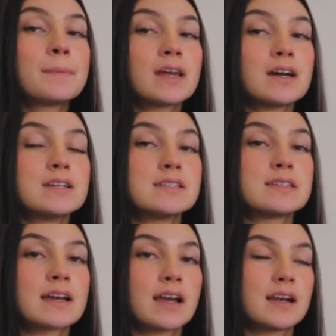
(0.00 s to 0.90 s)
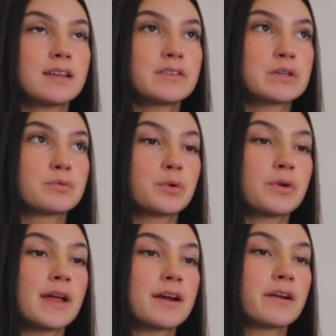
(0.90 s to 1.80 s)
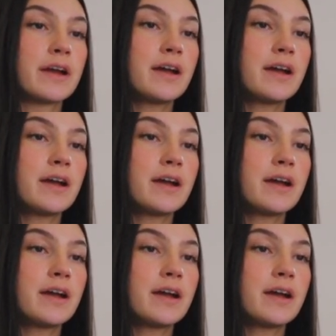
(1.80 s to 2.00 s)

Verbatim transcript: because I kind of live in a rural area